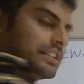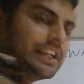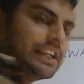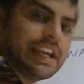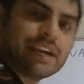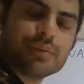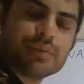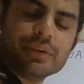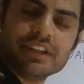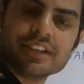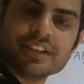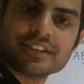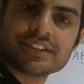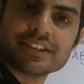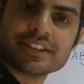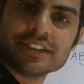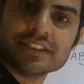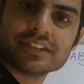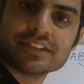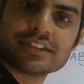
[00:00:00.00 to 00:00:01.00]

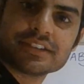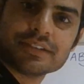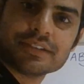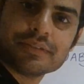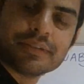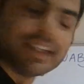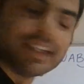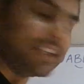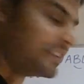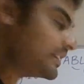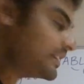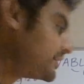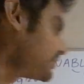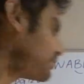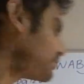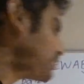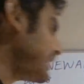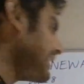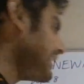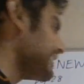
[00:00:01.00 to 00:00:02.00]
equidistant in this
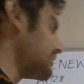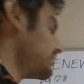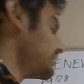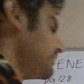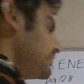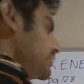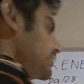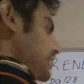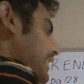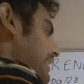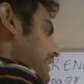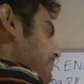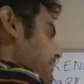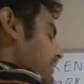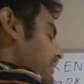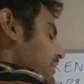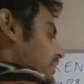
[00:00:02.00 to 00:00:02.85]
triangle shape.